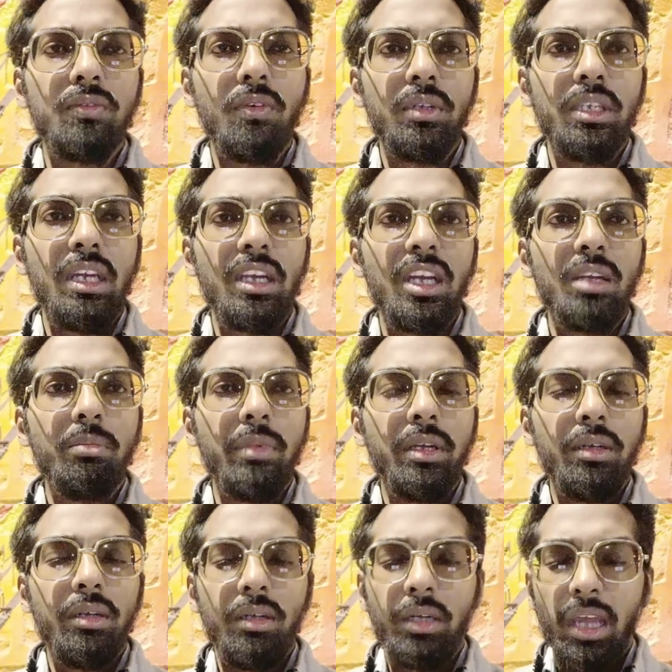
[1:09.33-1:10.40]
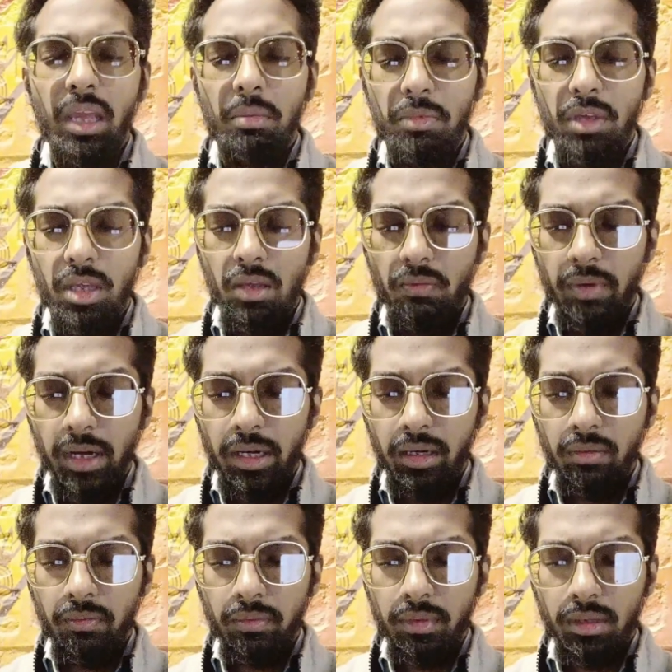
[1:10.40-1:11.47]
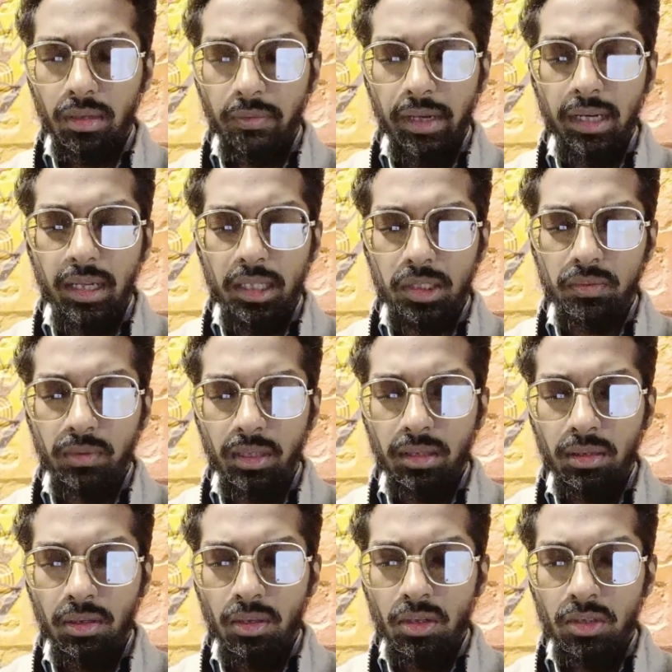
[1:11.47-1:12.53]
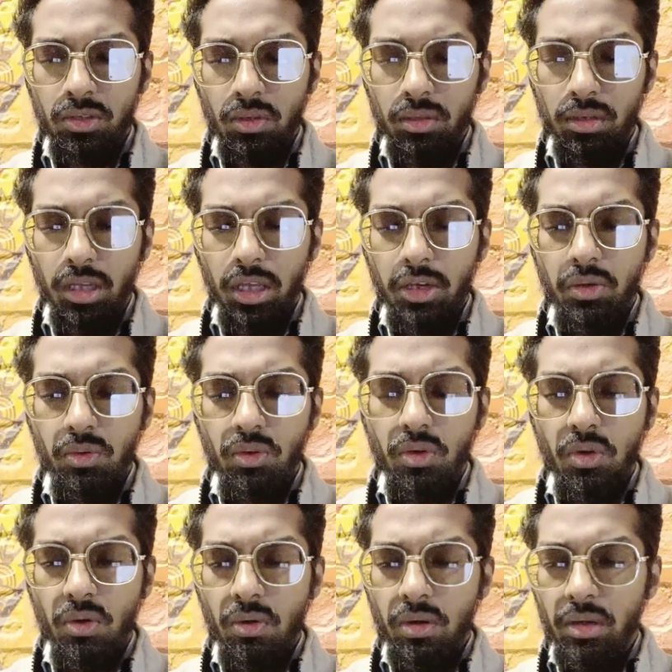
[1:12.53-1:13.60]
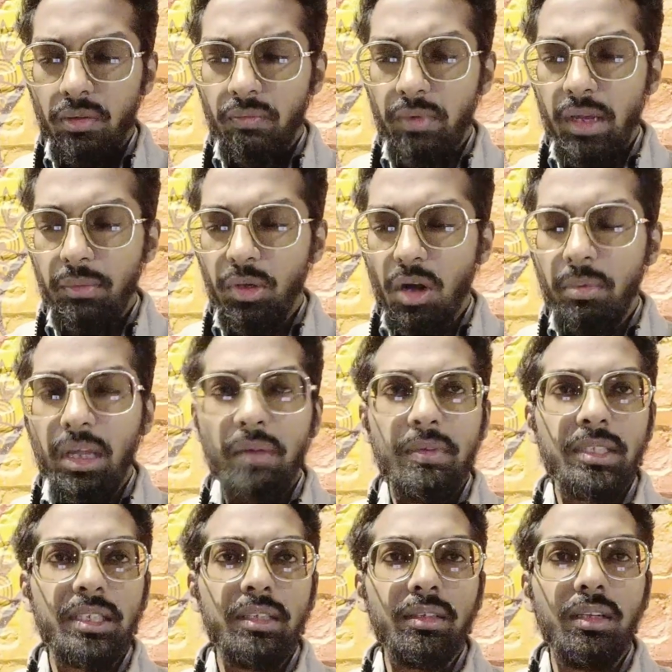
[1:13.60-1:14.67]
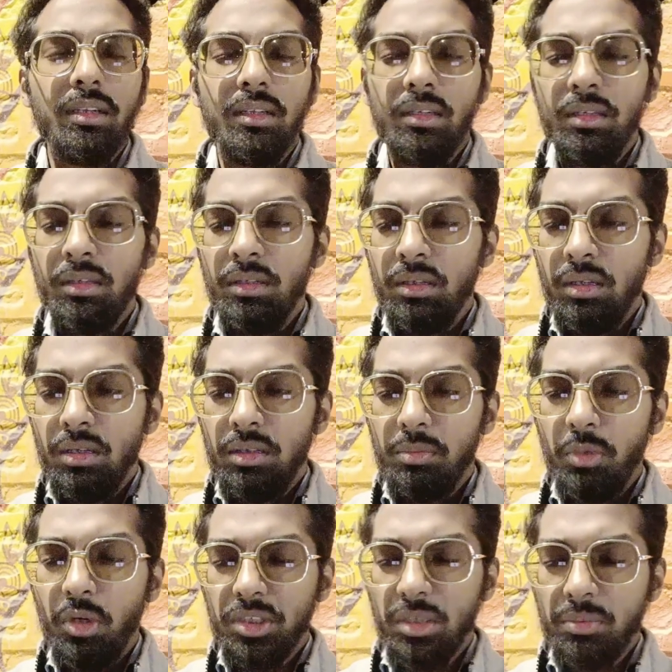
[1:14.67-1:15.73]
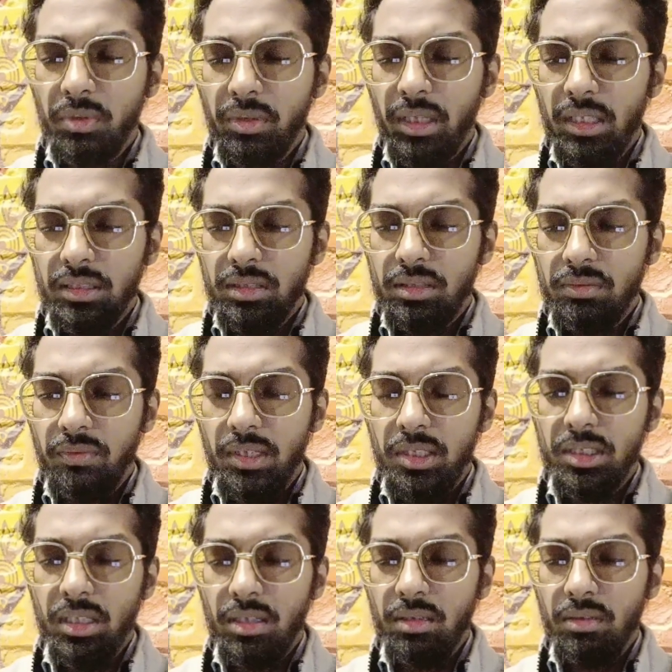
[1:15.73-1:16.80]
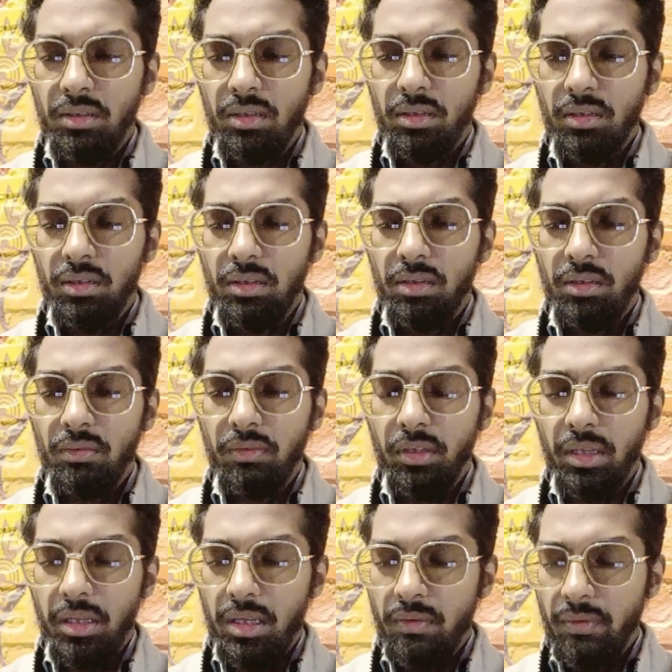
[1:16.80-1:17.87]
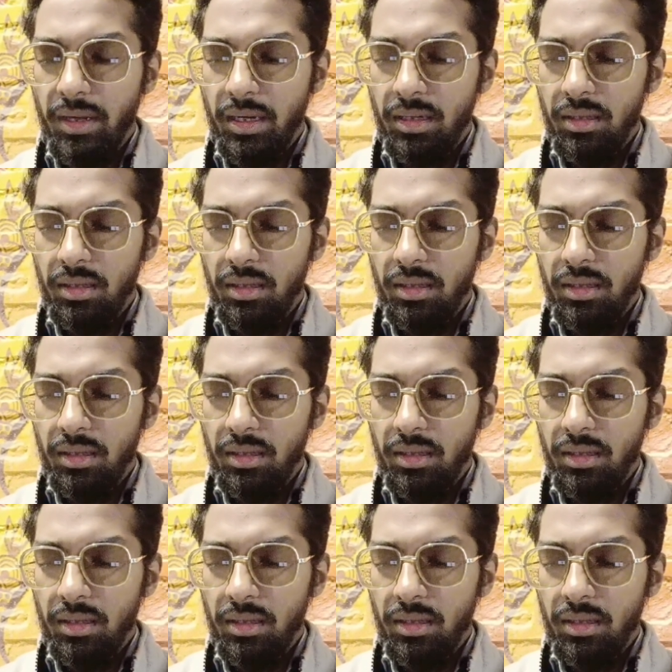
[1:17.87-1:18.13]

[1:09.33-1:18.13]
Adamant time event, the very last one. So there you go, we have topped every single poke shop showcase featured for the event.